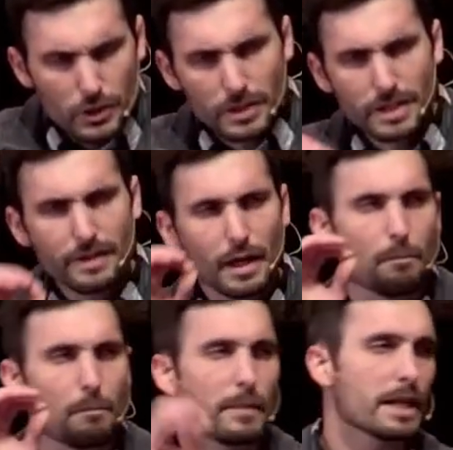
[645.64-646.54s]
Just in the
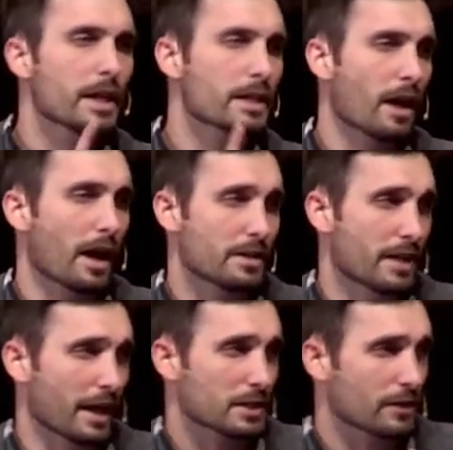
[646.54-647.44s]
immediate
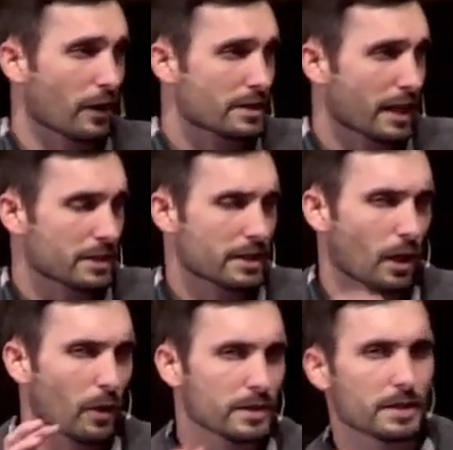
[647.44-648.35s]
context of our text
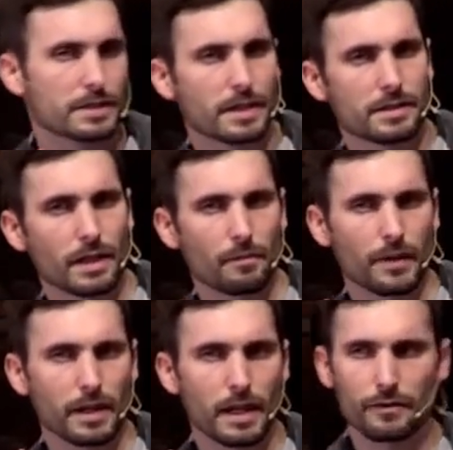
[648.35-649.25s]
here, I want us to see
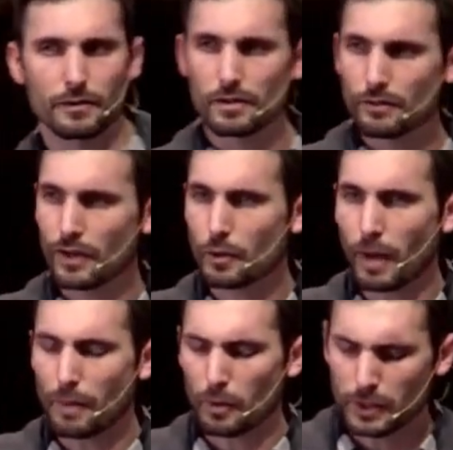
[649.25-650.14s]
something. And if you have
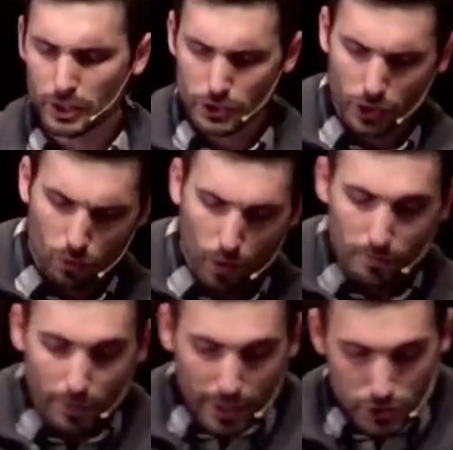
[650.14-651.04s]
your Bible, you could turn
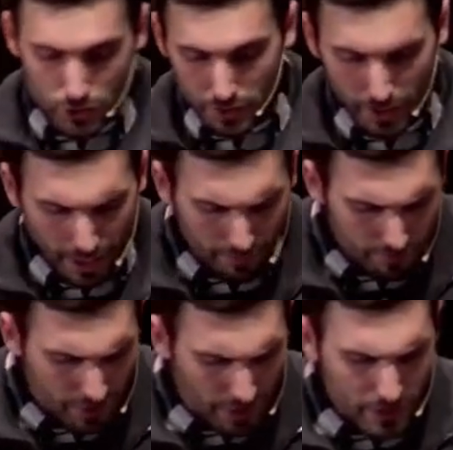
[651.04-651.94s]
one page to the
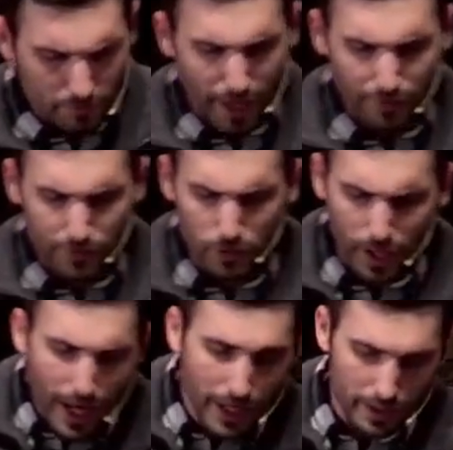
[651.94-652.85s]
left to
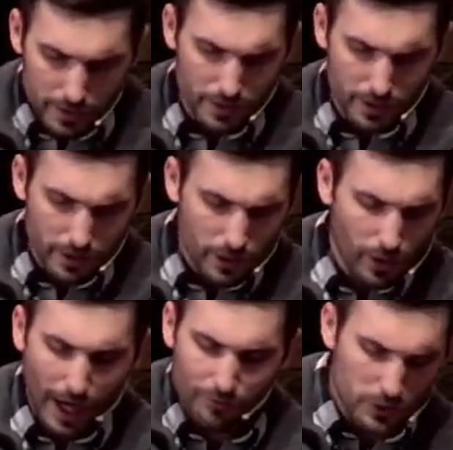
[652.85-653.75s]
Matthew 8. You
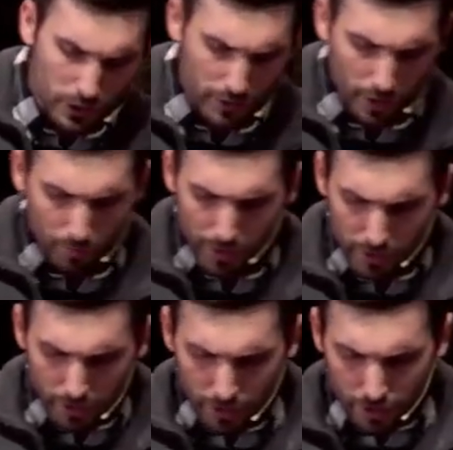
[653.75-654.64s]
don't have to turn there,
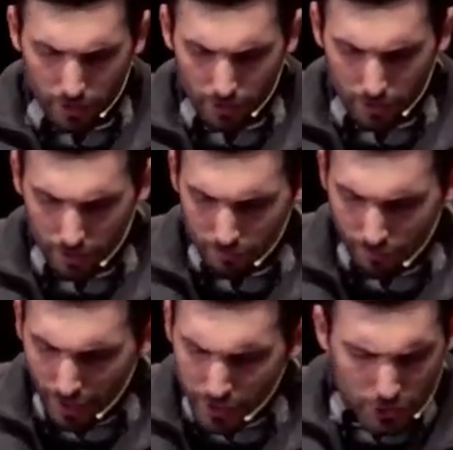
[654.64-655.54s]
but
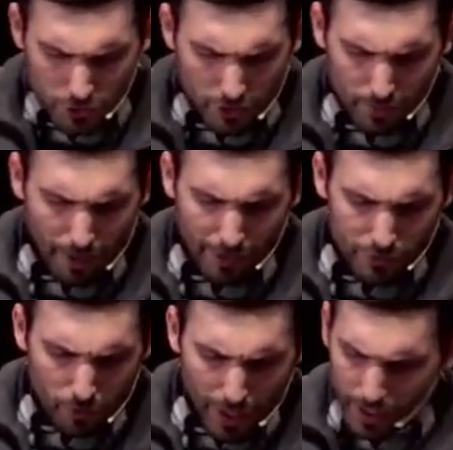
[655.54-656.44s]
invite you to turn to
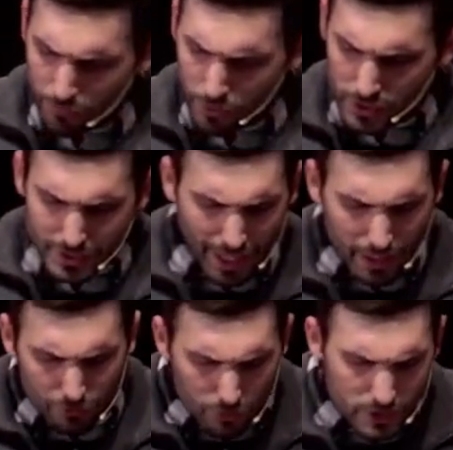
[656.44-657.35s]
Matthew 8, verses
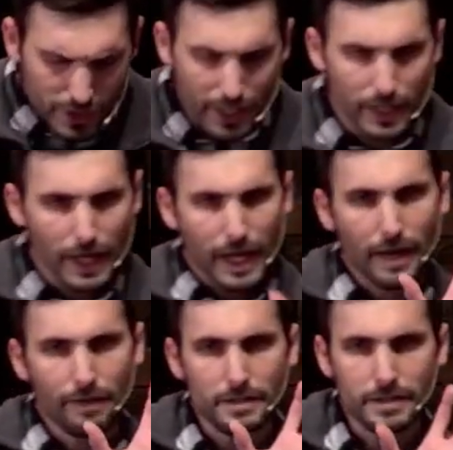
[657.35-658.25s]
8 through 10,
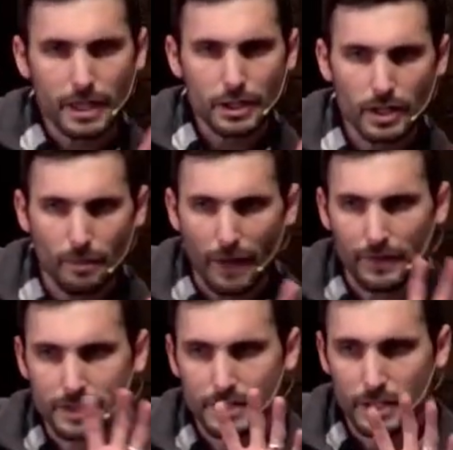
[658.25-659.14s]
in the section
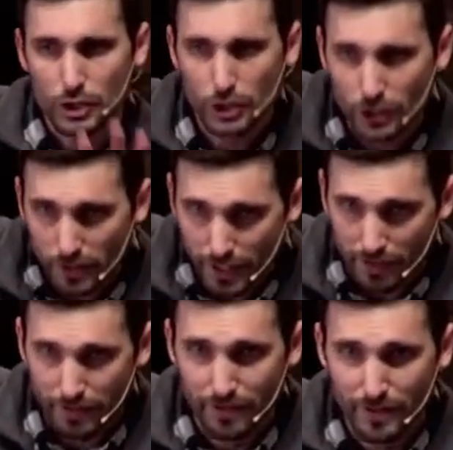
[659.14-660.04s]
about the
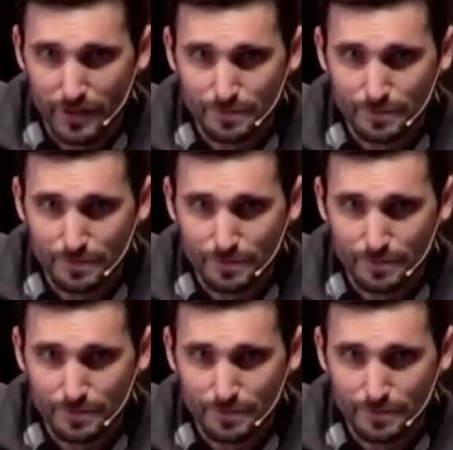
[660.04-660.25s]
centurion.